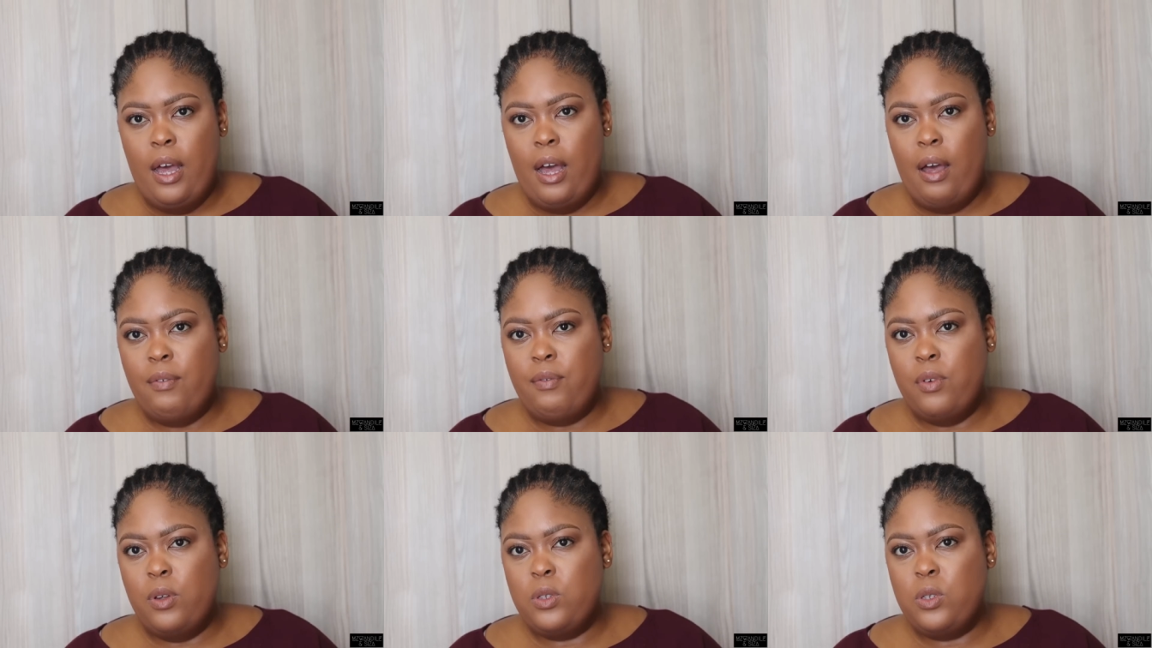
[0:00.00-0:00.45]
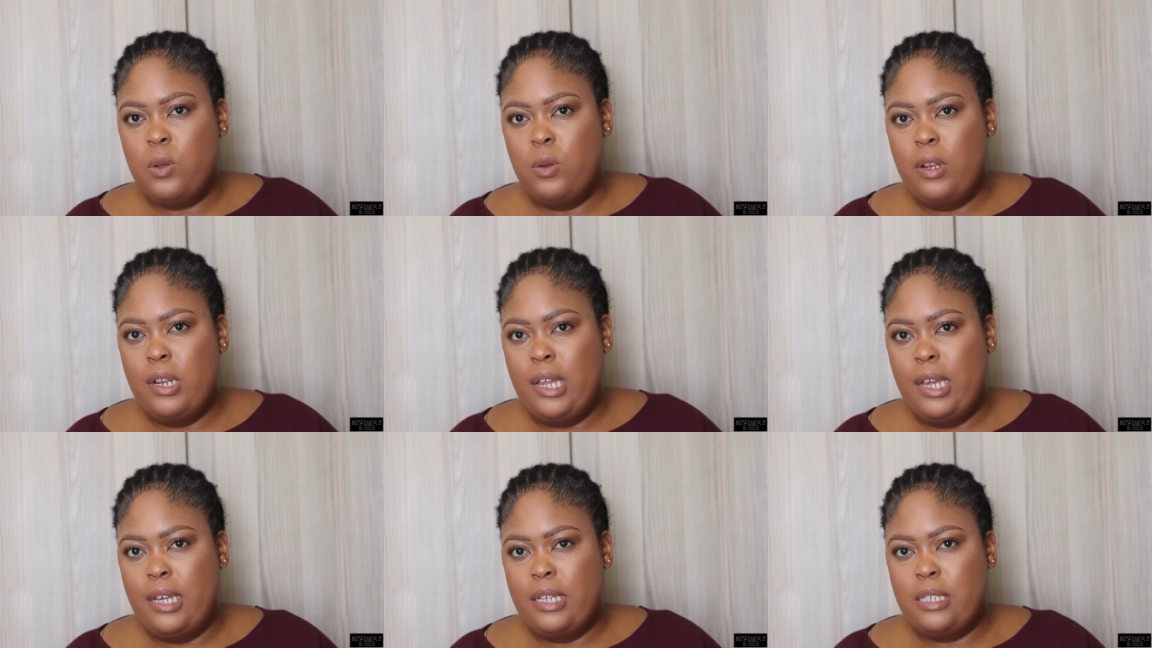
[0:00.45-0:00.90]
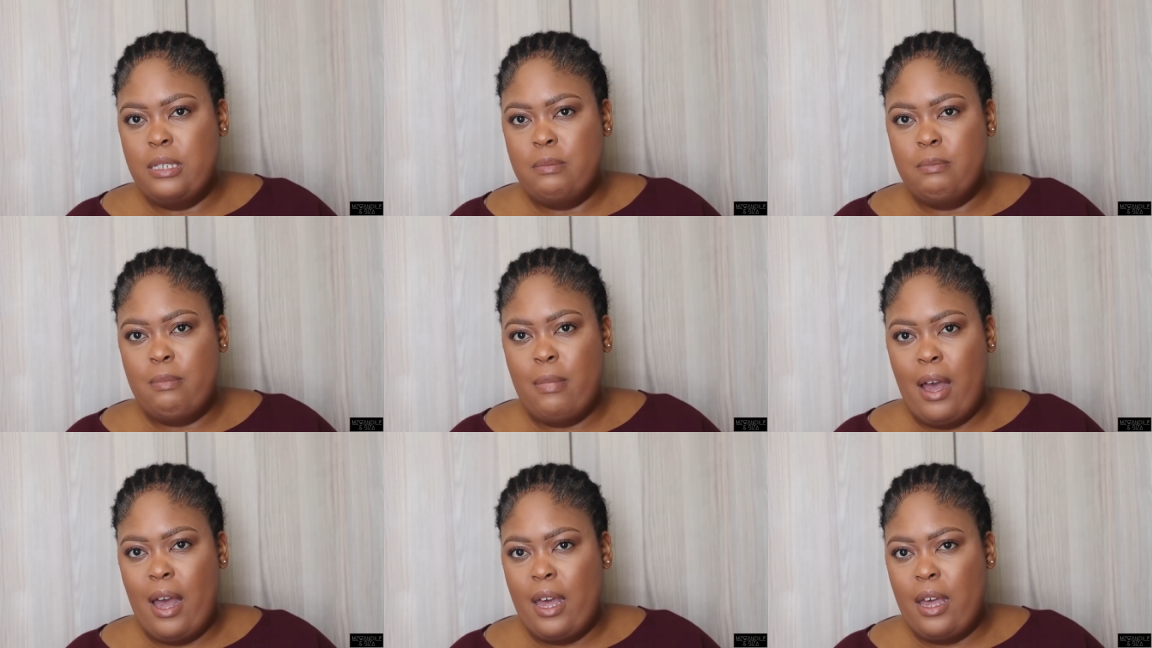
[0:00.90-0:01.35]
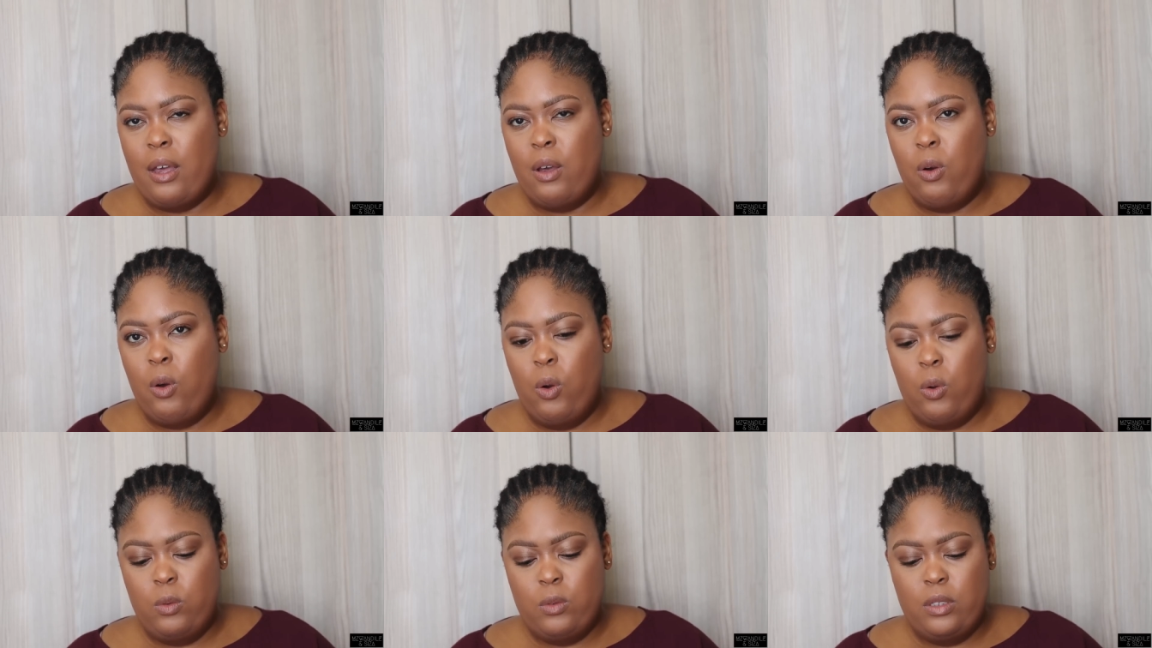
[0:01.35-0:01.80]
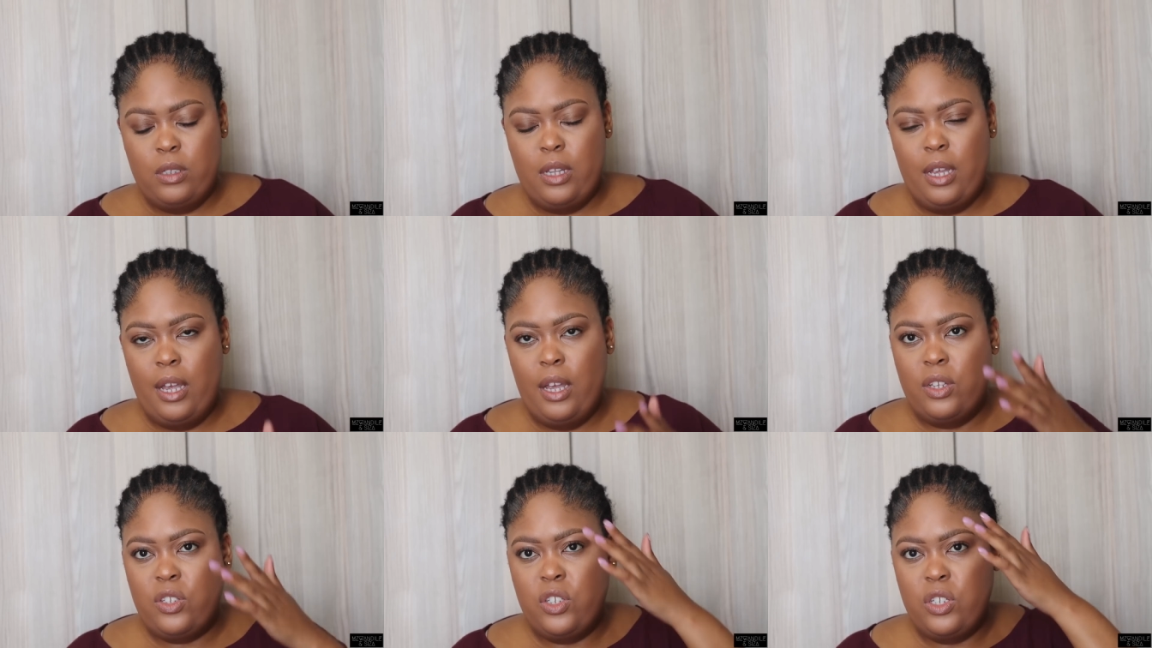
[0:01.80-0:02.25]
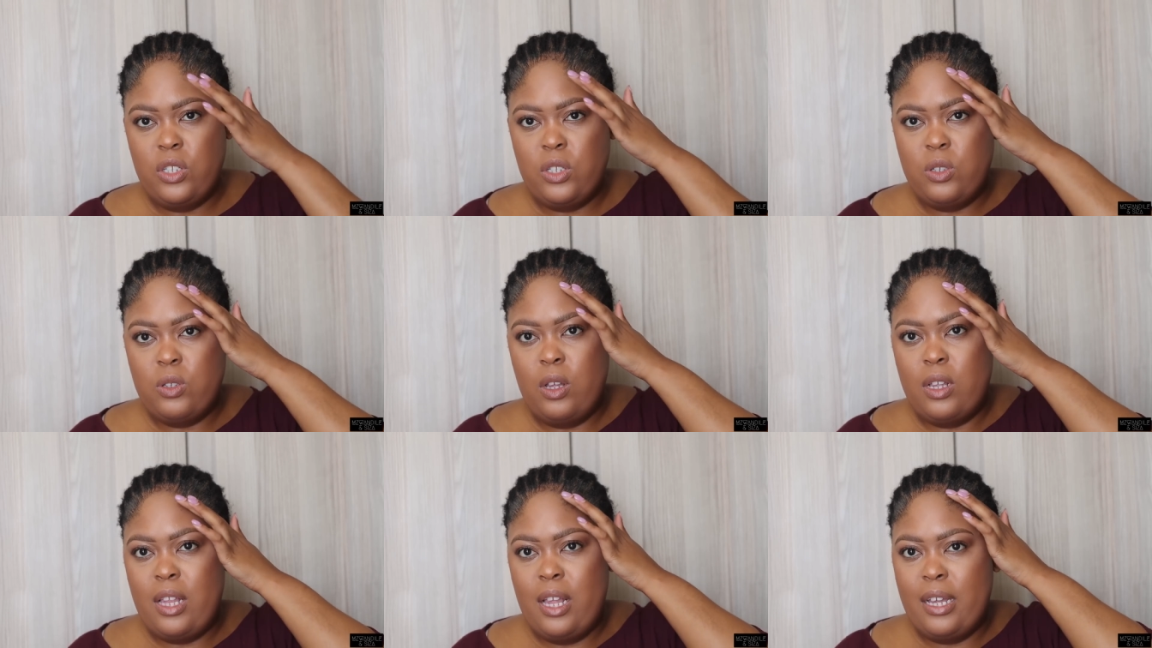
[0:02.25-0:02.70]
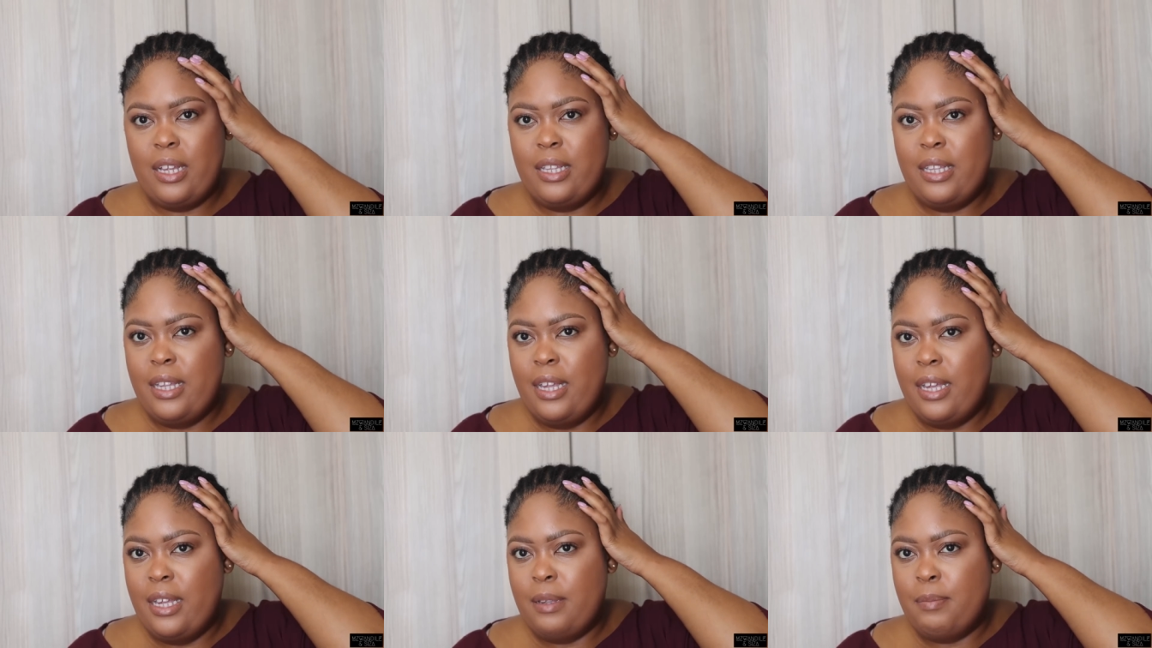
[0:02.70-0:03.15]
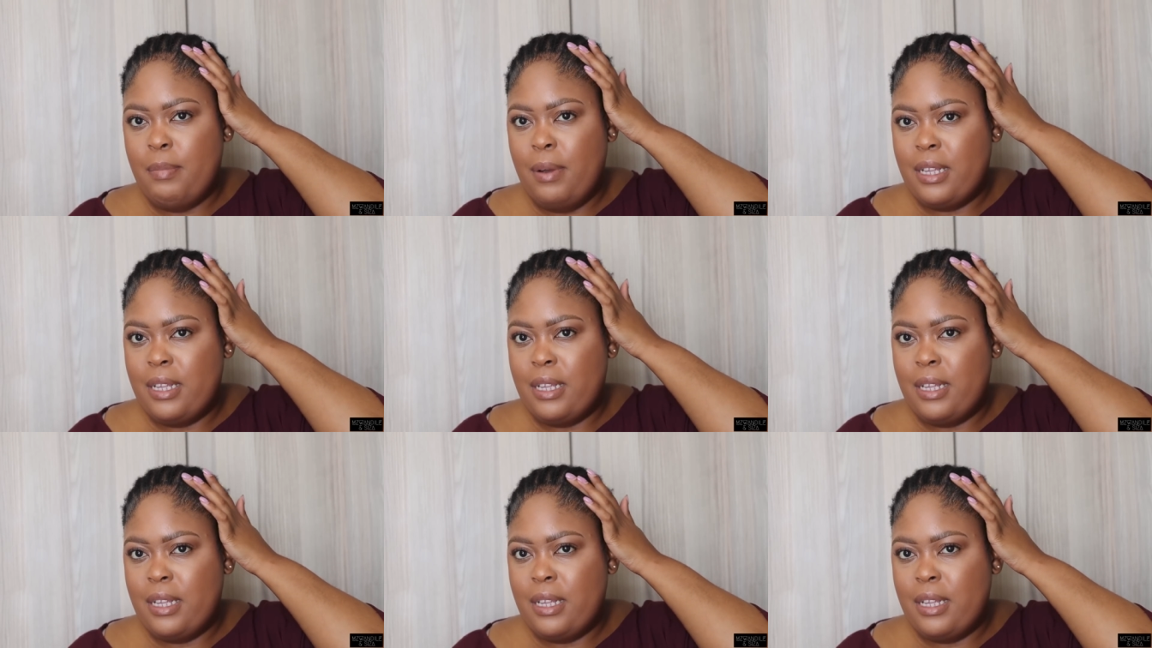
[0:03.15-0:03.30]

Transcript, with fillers: I've also laid my own edges, not like laid,